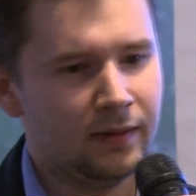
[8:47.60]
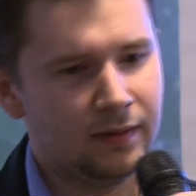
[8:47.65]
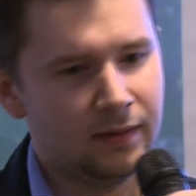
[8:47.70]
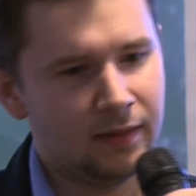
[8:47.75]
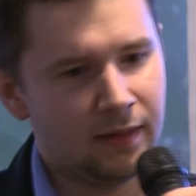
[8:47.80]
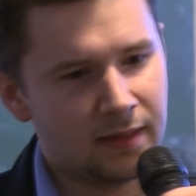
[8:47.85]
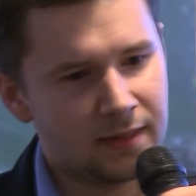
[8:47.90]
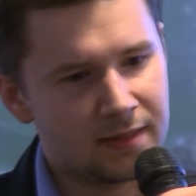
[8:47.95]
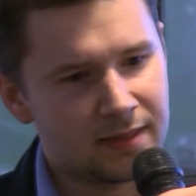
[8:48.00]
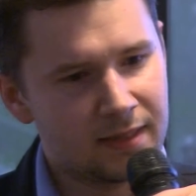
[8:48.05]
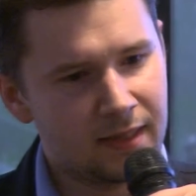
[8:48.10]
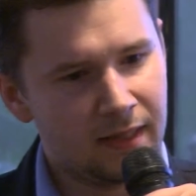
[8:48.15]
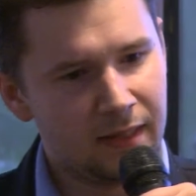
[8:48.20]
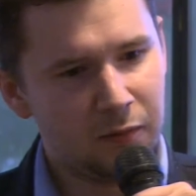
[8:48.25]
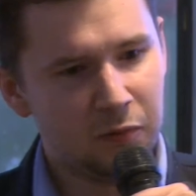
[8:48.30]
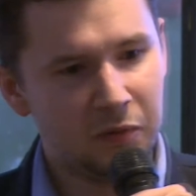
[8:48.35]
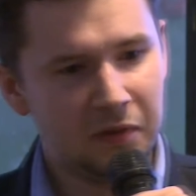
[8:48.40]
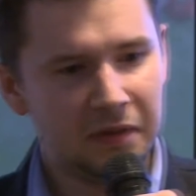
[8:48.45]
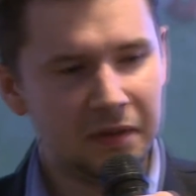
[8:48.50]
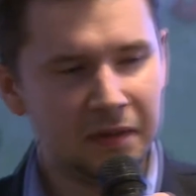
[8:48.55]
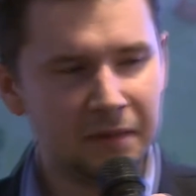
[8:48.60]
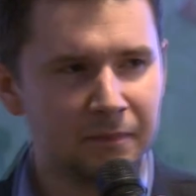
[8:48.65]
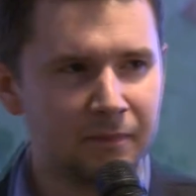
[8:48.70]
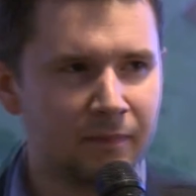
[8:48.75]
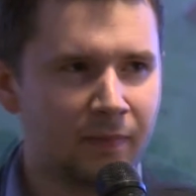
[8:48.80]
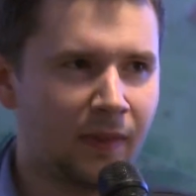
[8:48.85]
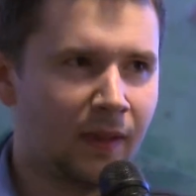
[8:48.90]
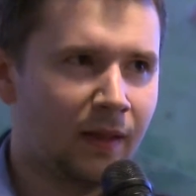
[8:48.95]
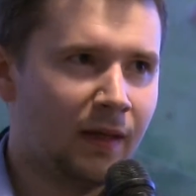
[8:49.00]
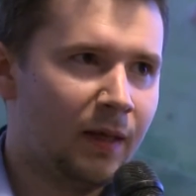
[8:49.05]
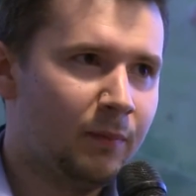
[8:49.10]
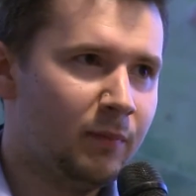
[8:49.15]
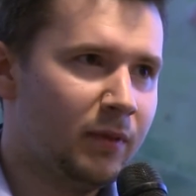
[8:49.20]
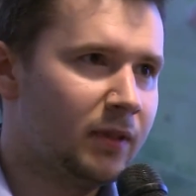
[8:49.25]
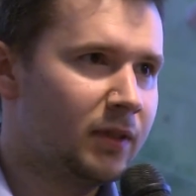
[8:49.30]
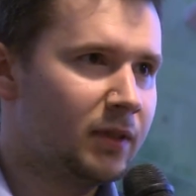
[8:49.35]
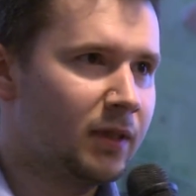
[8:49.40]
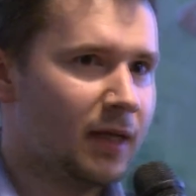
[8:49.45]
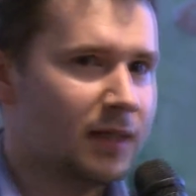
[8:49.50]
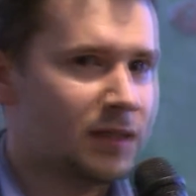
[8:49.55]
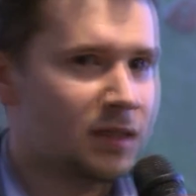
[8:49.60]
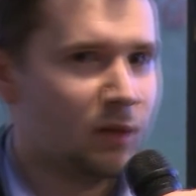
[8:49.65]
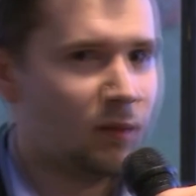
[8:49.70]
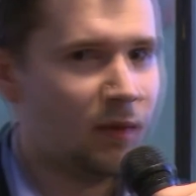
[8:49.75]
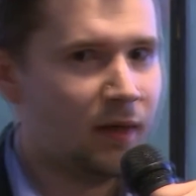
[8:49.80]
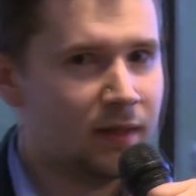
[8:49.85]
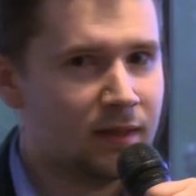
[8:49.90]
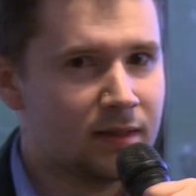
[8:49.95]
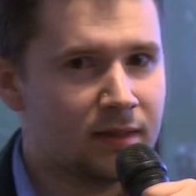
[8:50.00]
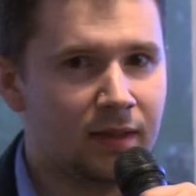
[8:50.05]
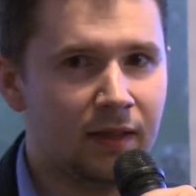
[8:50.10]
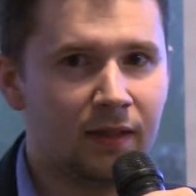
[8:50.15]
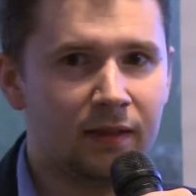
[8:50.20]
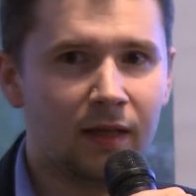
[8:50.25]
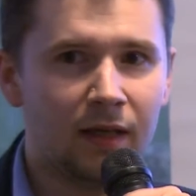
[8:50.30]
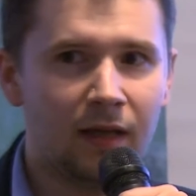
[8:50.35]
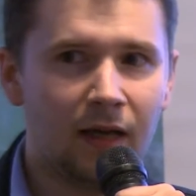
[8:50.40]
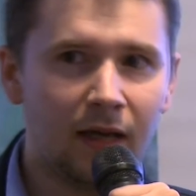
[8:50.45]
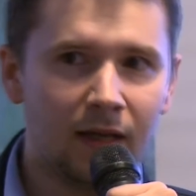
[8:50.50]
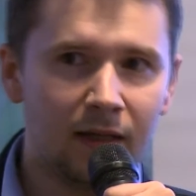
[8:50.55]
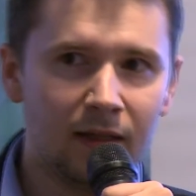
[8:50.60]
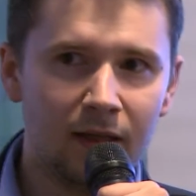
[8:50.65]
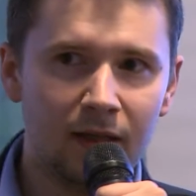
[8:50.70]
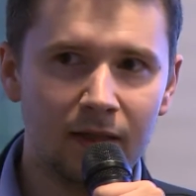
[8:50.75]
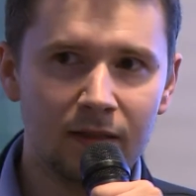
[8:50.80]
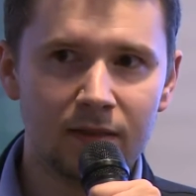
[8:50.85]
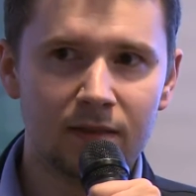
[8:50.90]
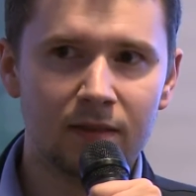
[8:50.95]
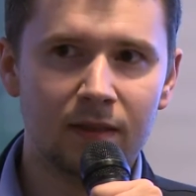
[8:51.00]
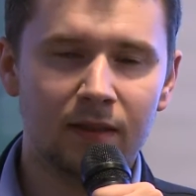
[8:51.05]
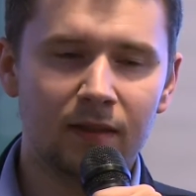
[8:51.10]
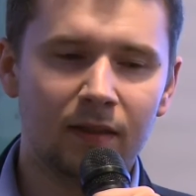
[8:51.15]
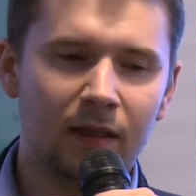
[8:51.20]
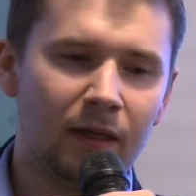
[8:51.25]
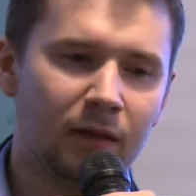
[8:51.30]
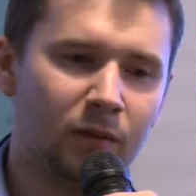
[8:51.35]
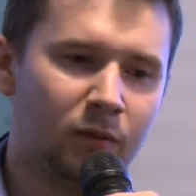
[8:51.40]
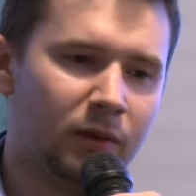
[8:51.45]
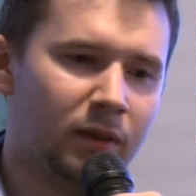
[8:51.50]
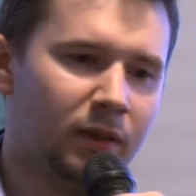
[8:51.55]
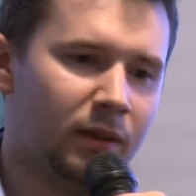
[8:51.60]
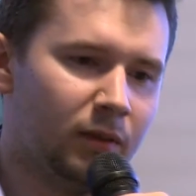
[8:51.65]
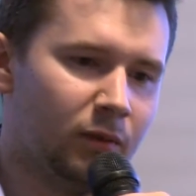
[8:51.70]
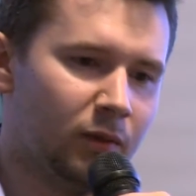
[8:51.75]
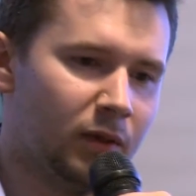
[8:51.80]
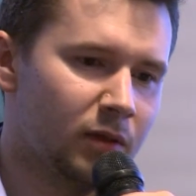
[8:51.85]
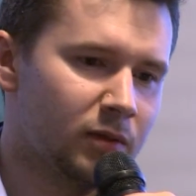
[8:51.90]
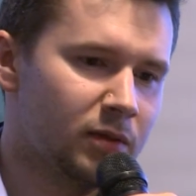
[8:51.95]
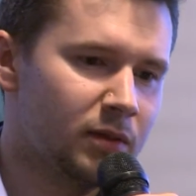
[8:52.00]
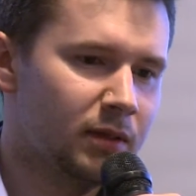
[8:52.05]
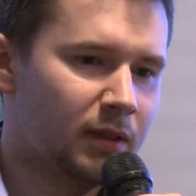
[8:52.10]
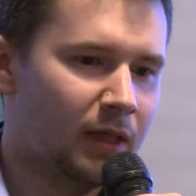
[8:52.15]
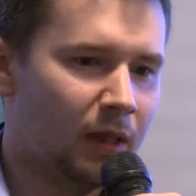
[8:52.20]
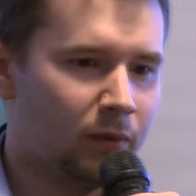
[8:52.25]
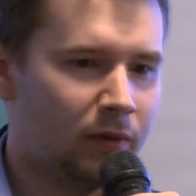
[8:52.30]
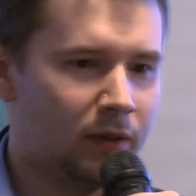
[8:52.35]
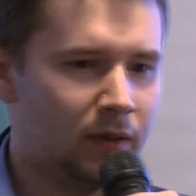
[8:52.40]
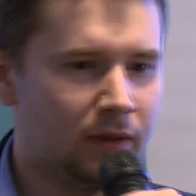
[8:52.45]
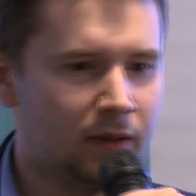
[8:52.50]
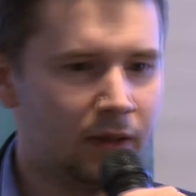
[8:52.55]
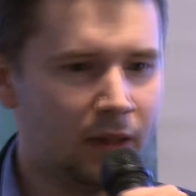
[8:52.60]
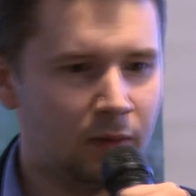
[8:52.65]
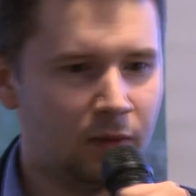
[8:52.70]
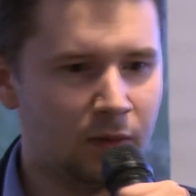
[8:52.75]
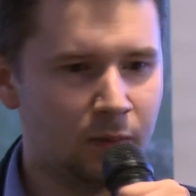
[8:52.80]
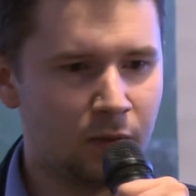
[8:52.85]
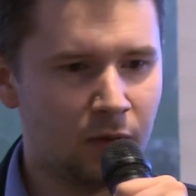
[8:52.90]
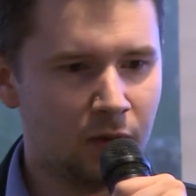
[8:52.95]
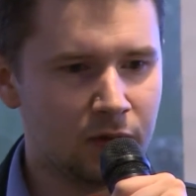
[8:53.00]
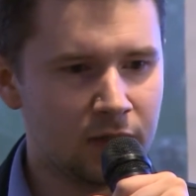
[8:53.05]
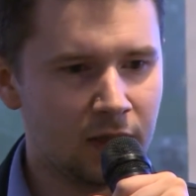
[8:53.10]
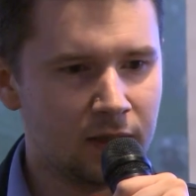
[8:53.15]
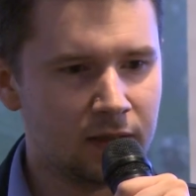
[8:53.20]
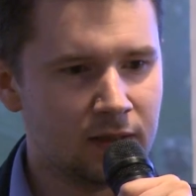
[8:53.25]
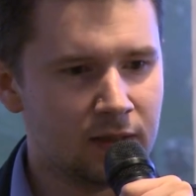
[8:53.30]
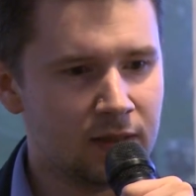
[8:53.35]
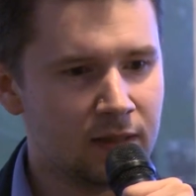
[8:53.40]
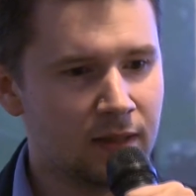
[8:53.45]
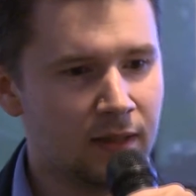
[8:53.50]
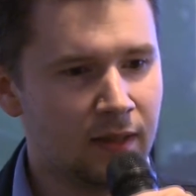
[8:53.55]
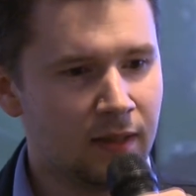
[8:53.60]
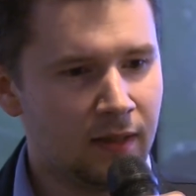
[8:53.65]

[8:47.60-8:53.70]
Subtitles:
let's say, we a bit customize the guidelines, and then we use it in our projects.